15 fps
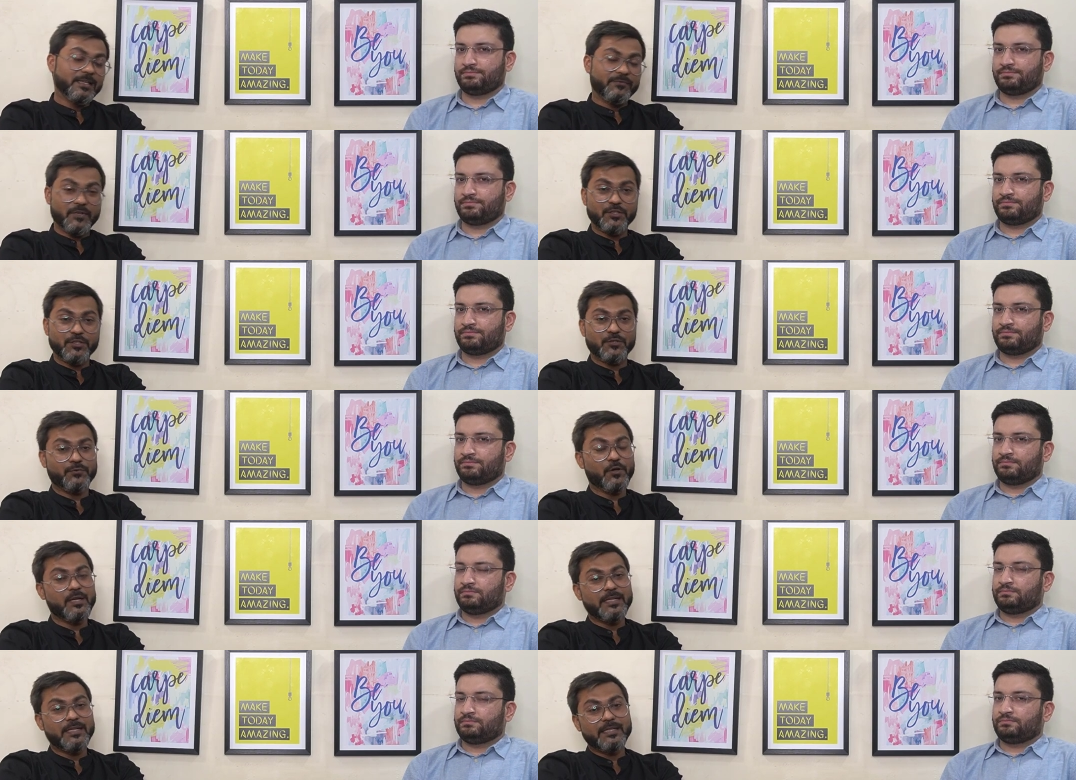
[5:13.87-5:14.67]
Speaker 1: first
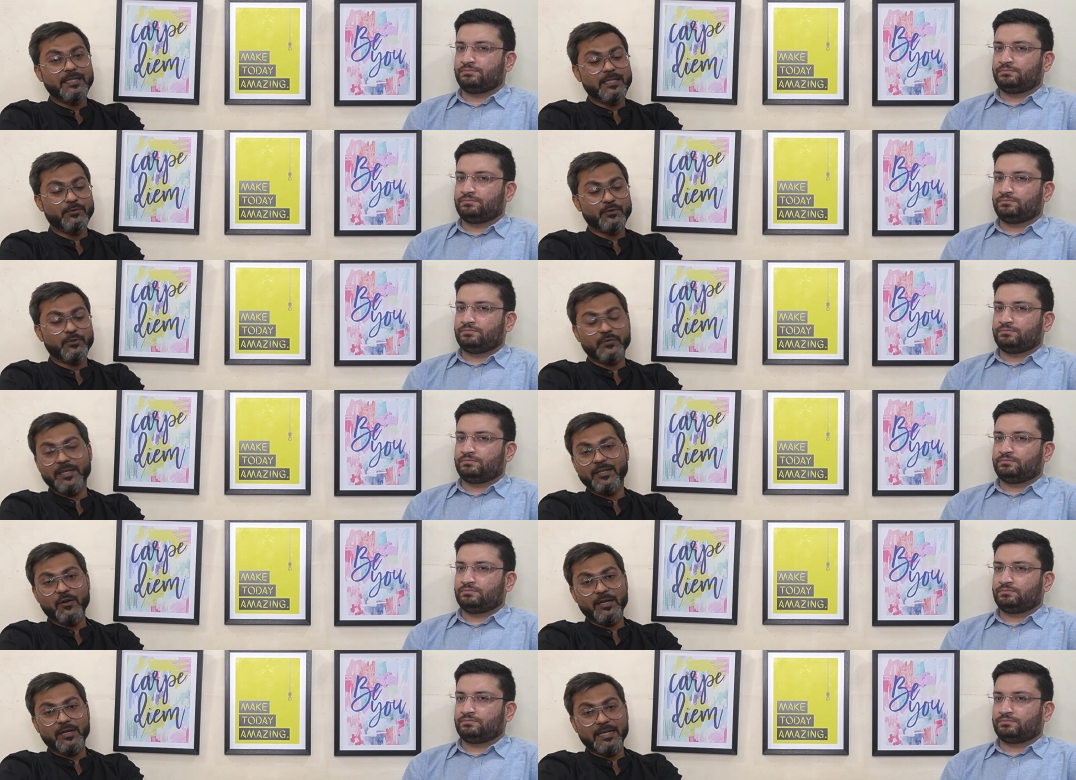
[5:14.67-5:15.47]
of all he was
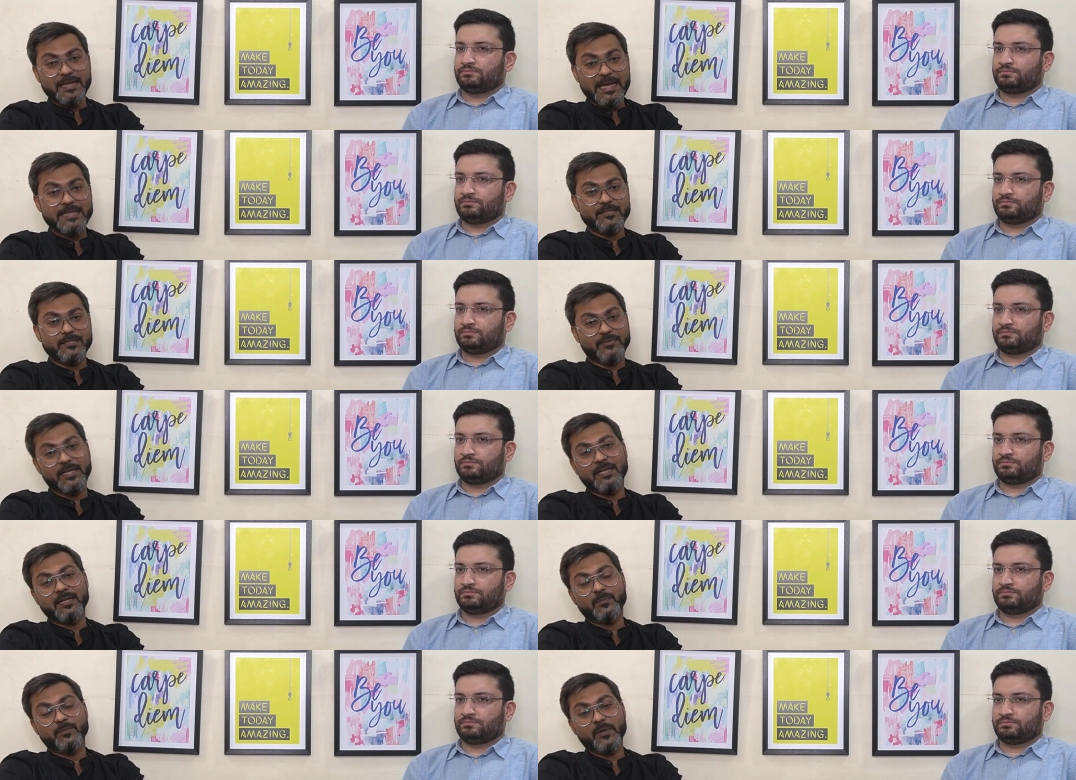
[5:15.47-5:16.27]
very organized
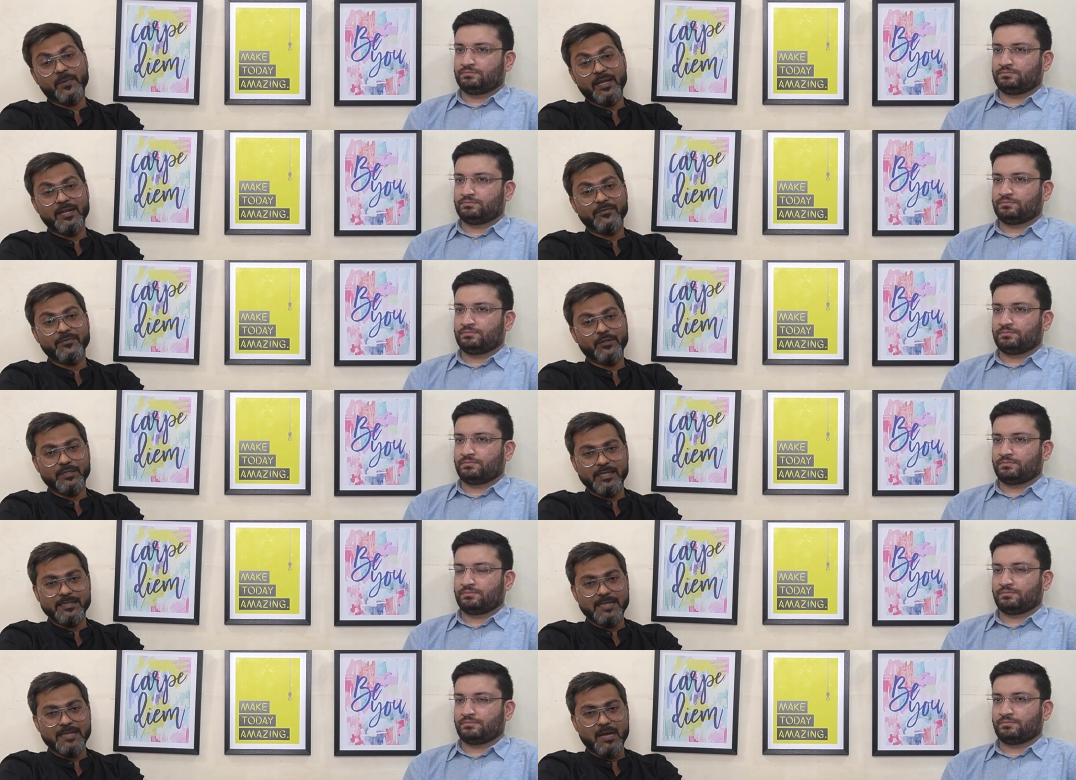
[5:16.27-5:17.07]
while preparing for
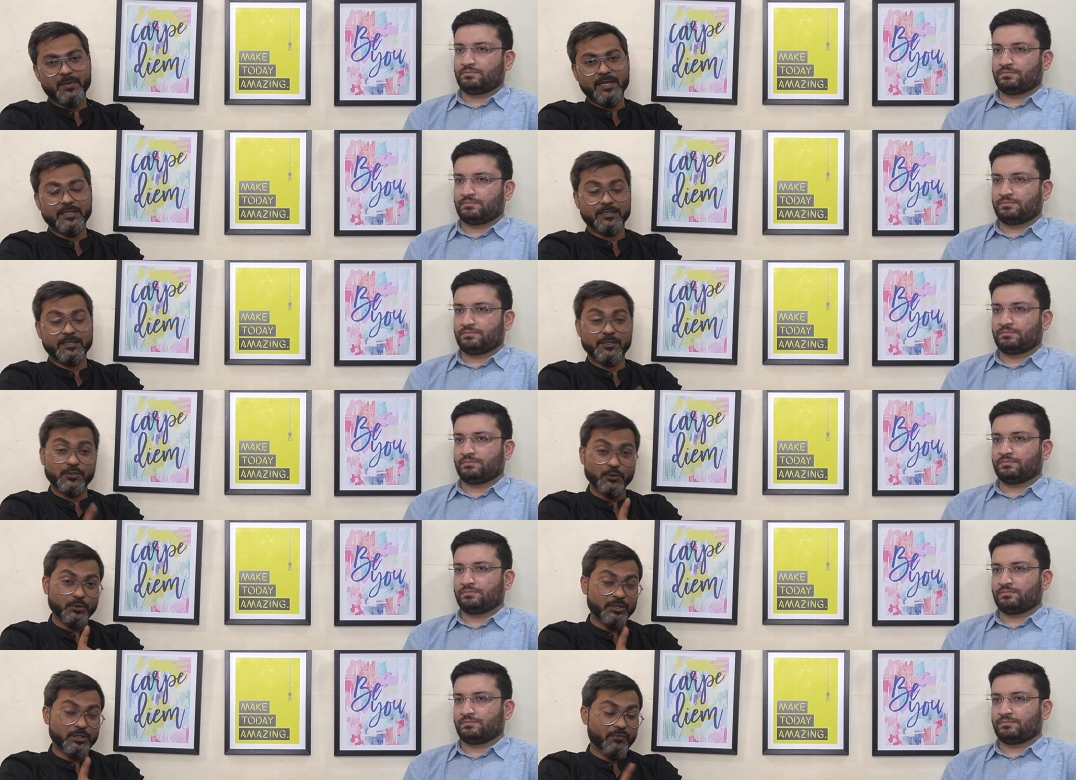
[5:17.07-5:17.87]
the examination
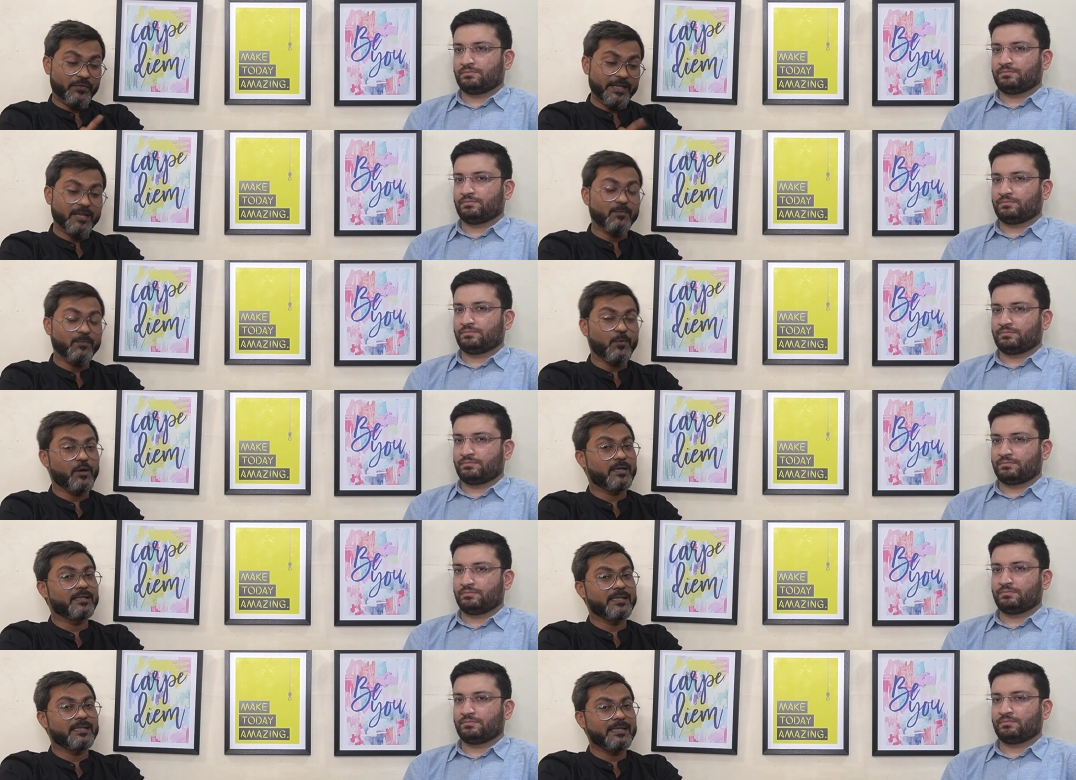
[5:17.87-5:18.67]
so the very
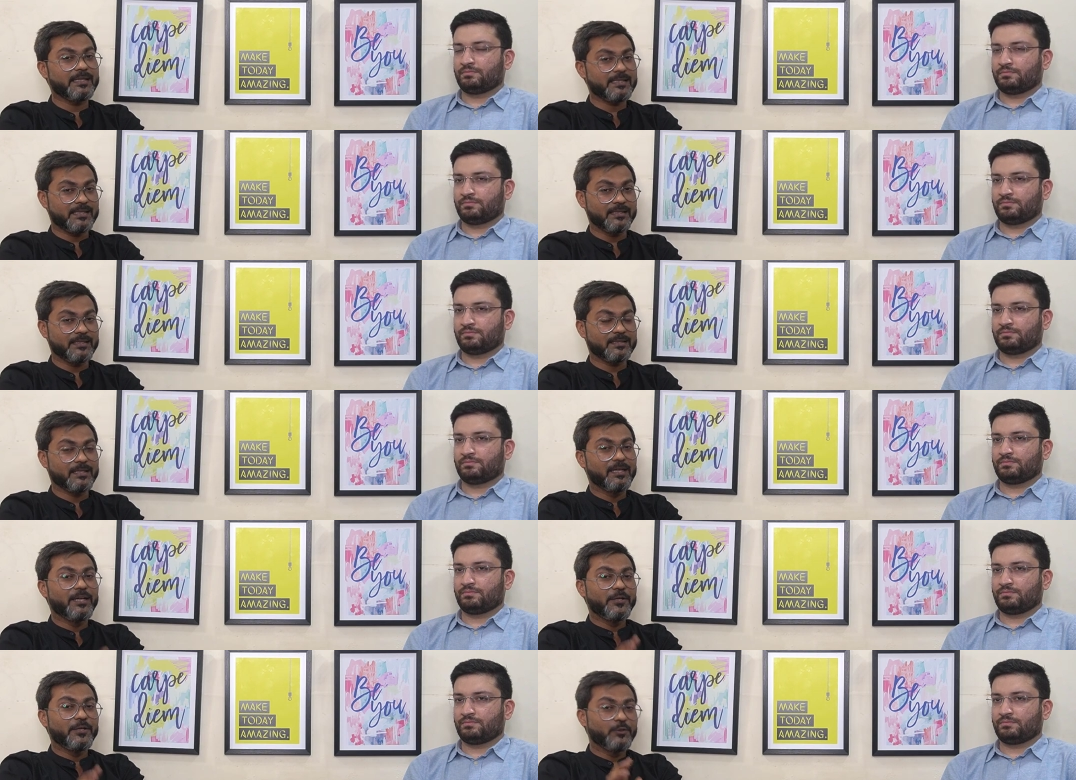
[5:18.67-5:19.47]
important thing is
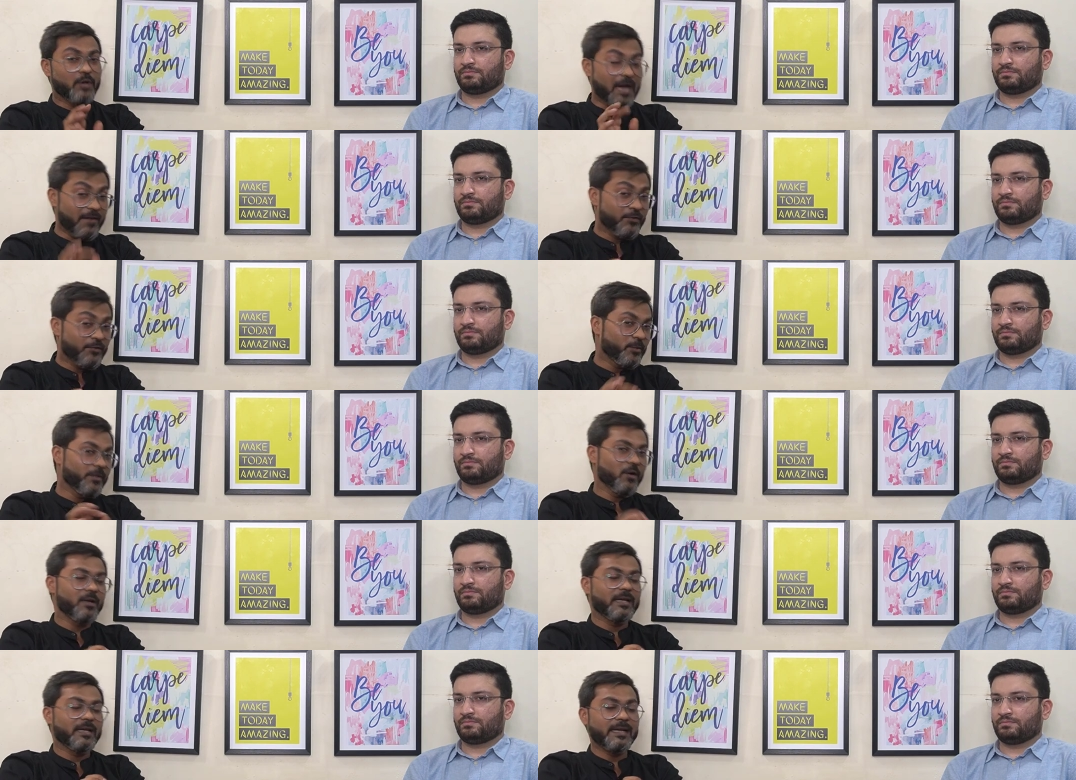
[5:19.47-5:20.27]
this you have to
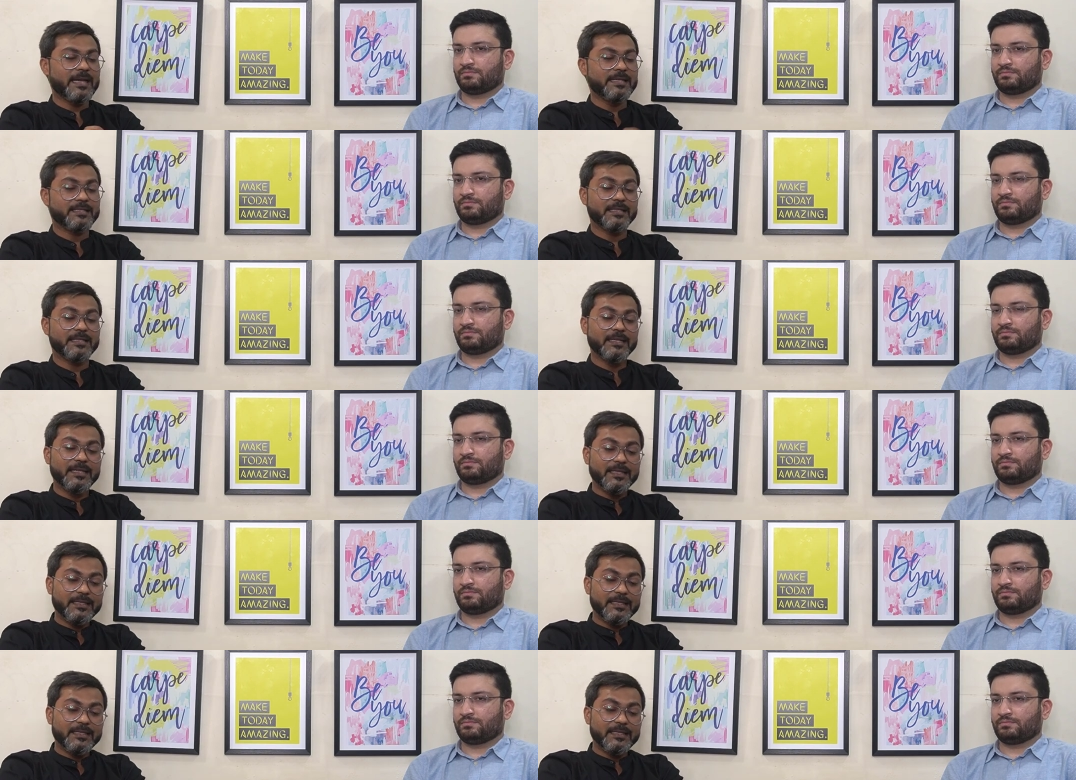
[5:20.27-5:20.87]
be organized